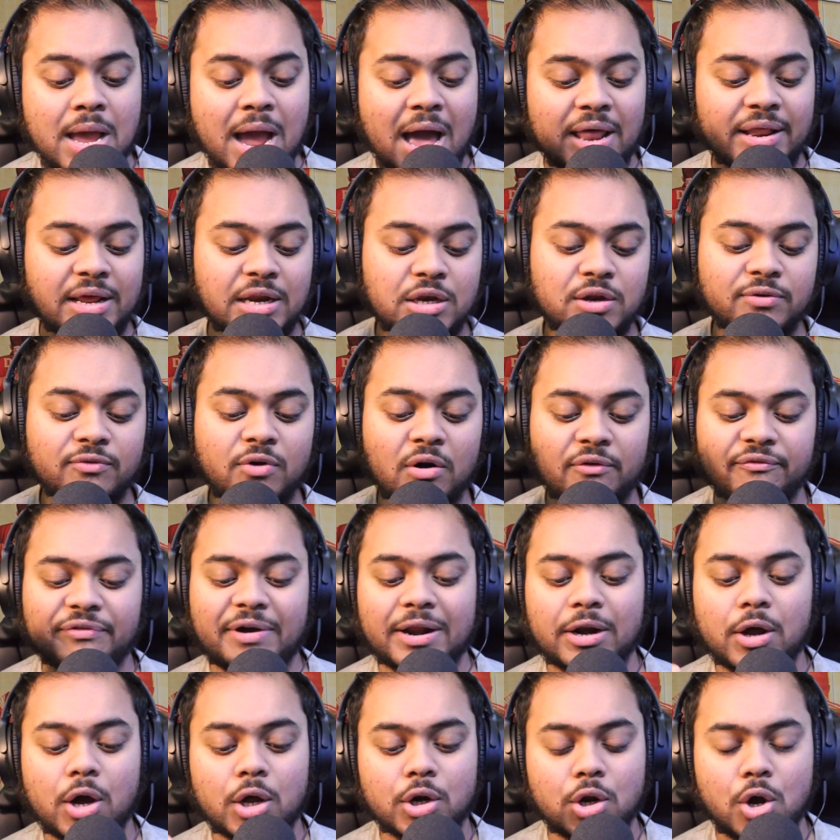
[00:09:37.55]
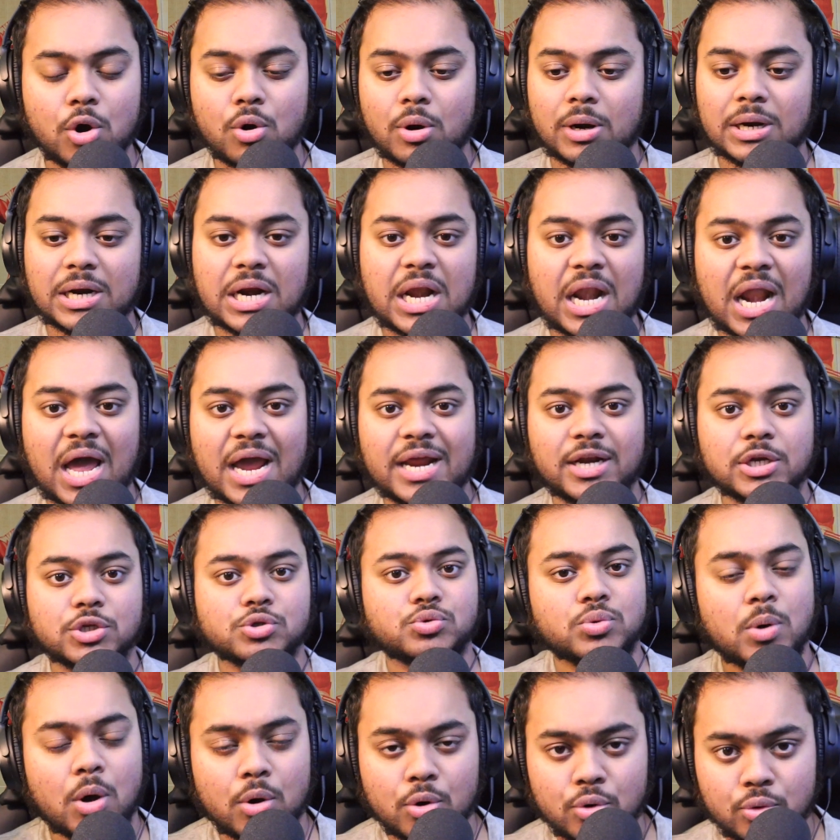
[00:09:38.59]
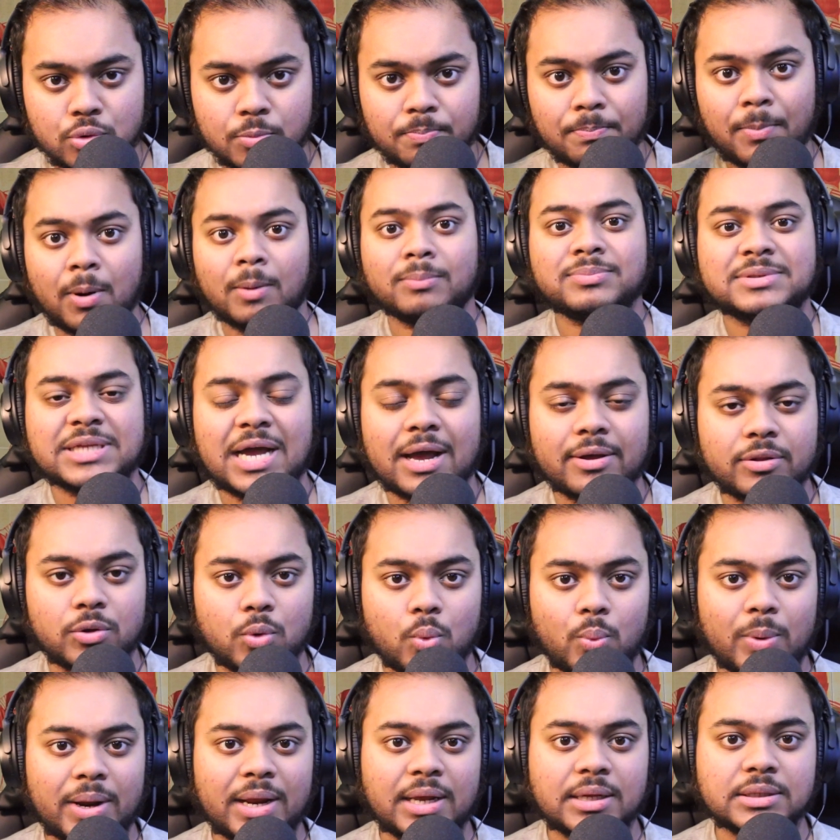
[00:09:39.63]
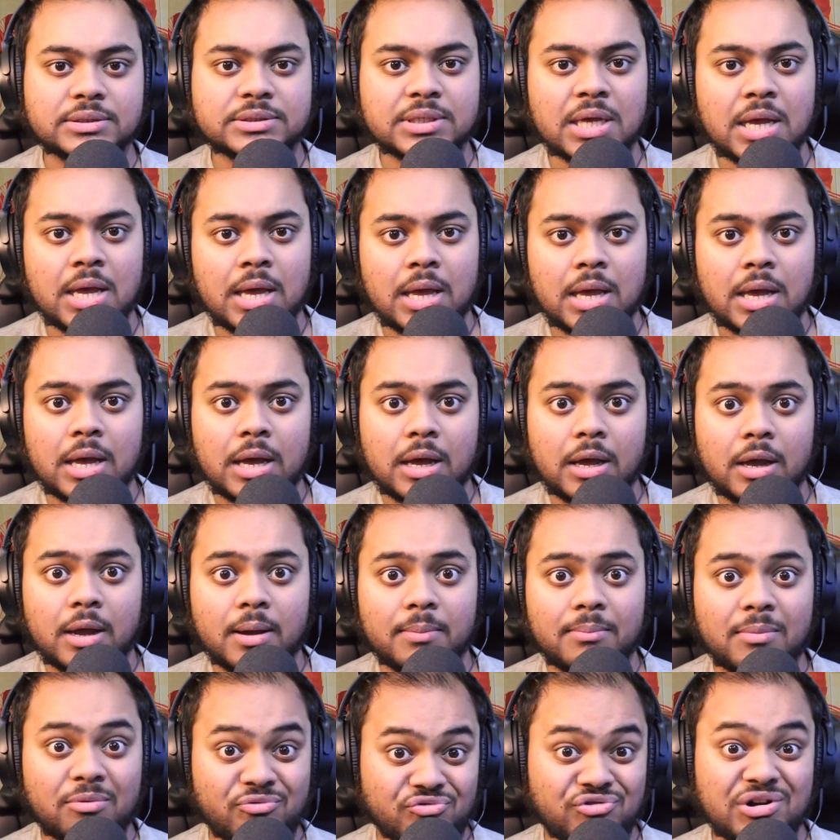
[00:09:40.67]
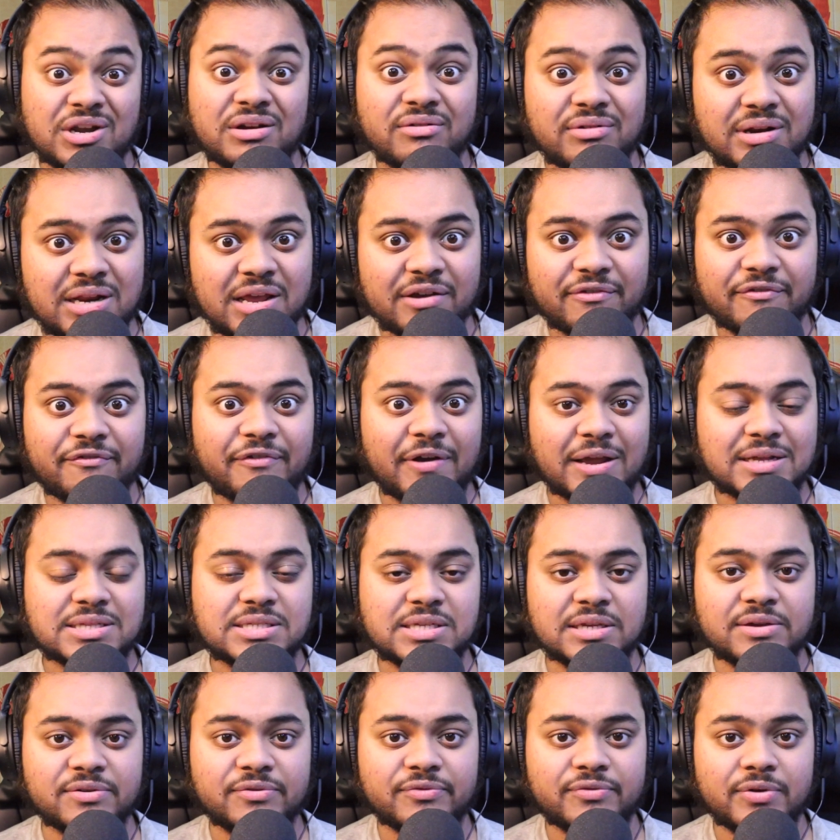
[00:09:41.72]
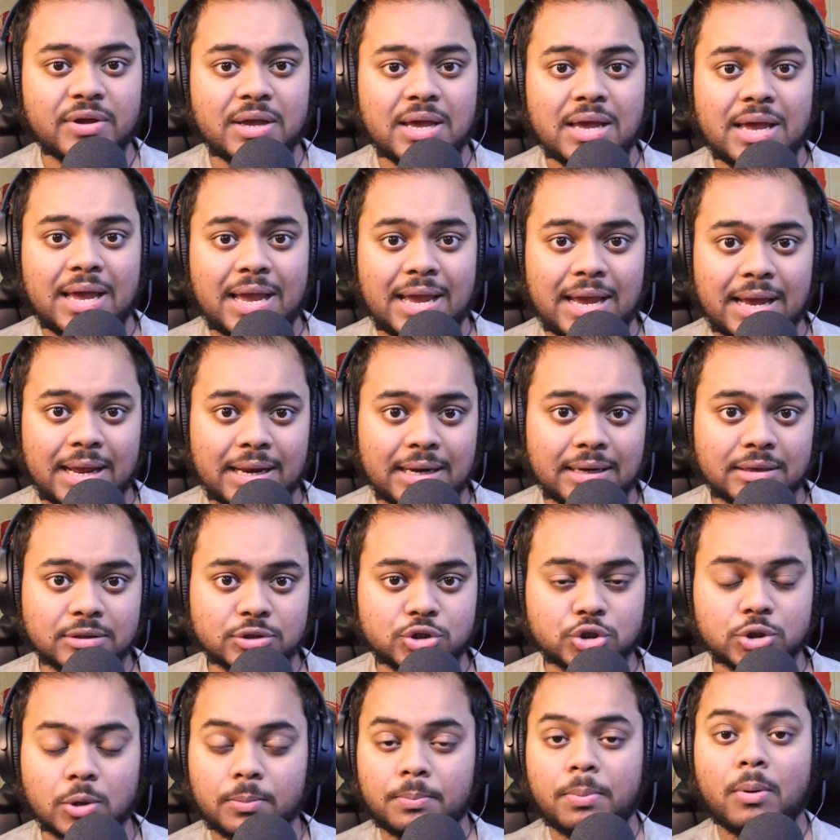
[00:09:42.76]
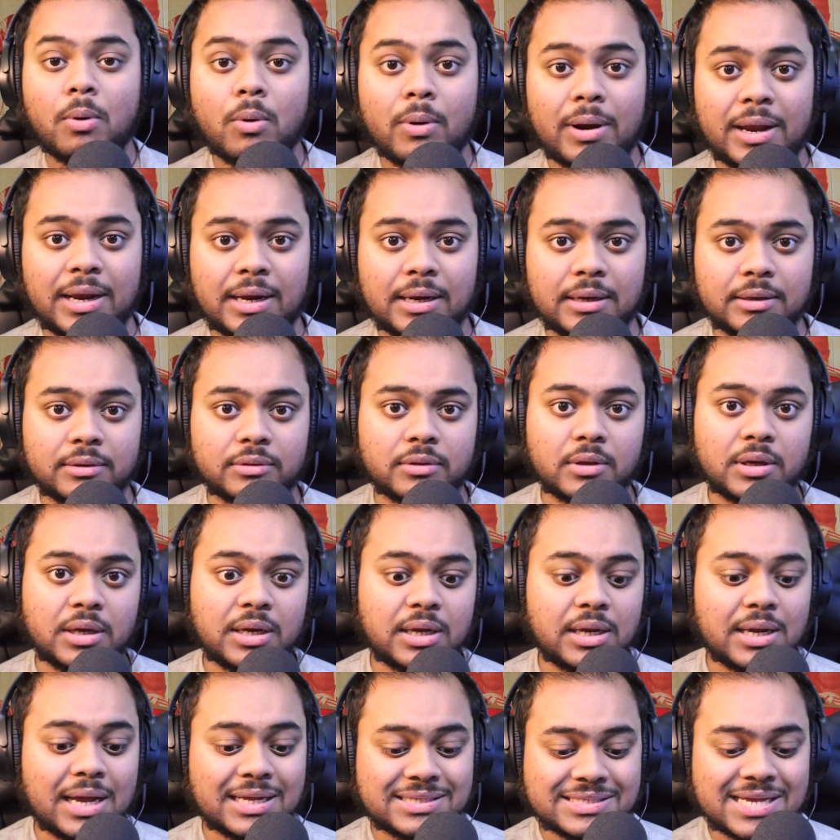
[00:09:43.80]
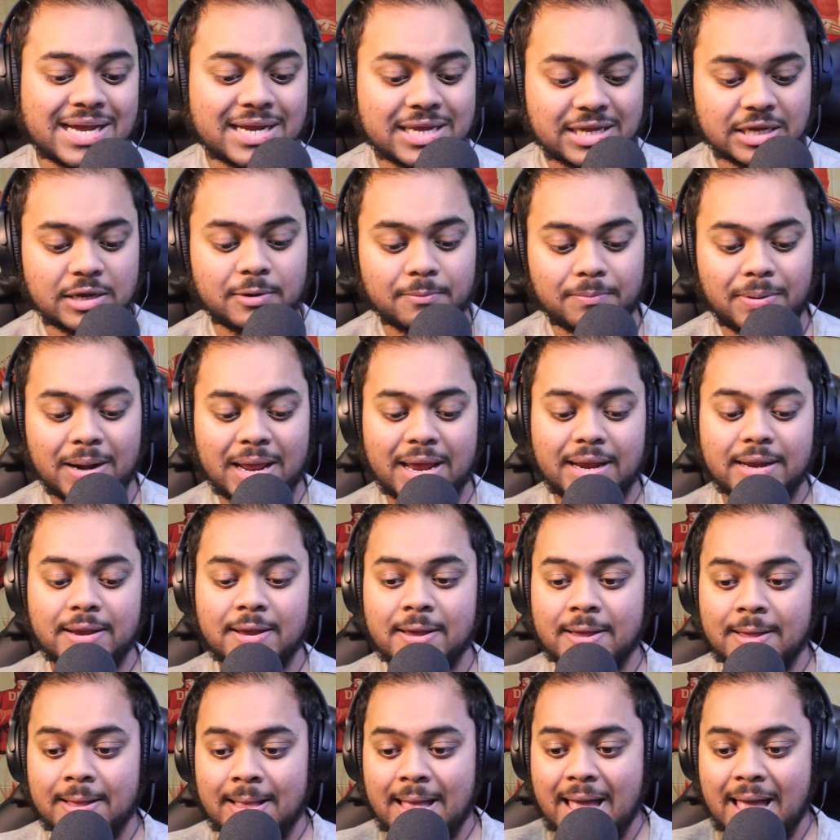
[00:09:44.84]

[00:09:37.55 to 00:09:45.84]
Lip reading: And then you've got Van Aanholt and Klein as well, who bomb down the wings, really, really effective in supporting the attacking play.